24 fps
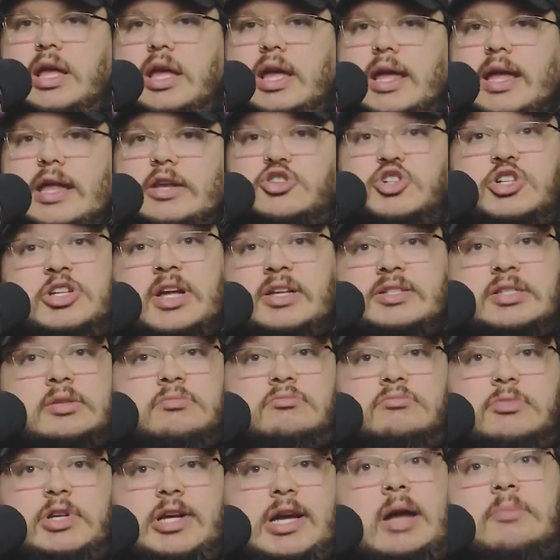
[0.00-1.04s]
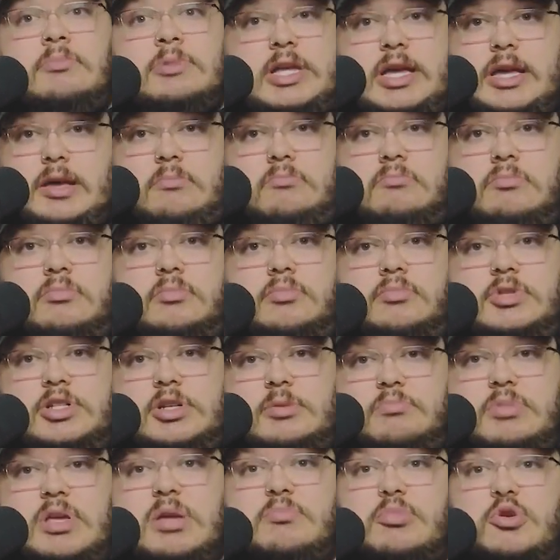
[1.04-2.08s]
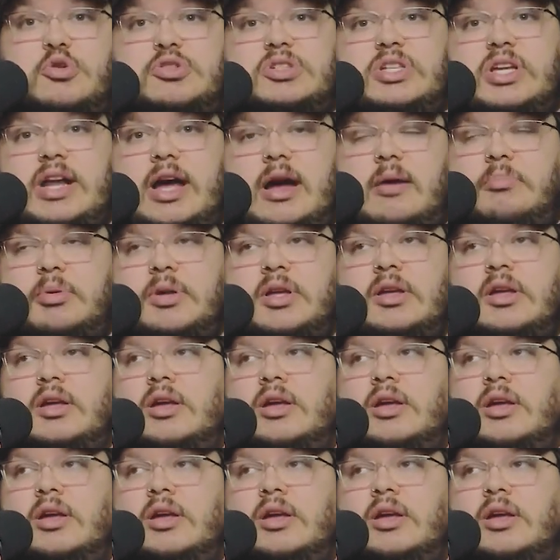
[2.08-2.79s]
and she doesn't come to him to be boosted up.